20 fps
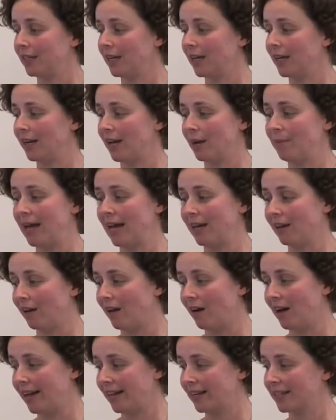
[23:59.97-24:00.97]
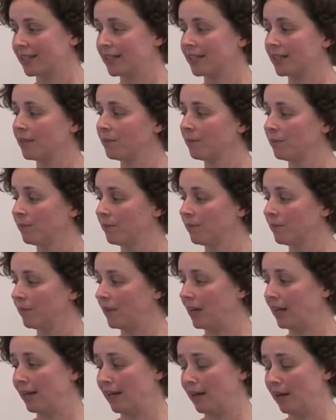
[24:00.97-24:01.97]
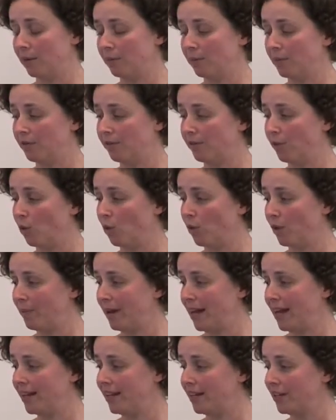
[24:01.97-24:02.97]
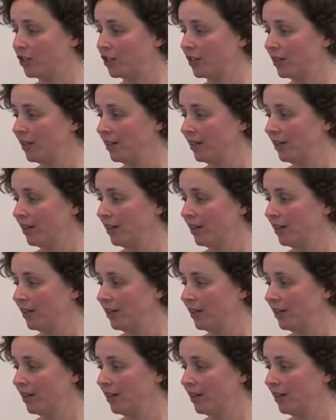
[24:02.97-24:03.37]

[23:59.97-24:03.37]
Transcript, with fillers: about likes for the page.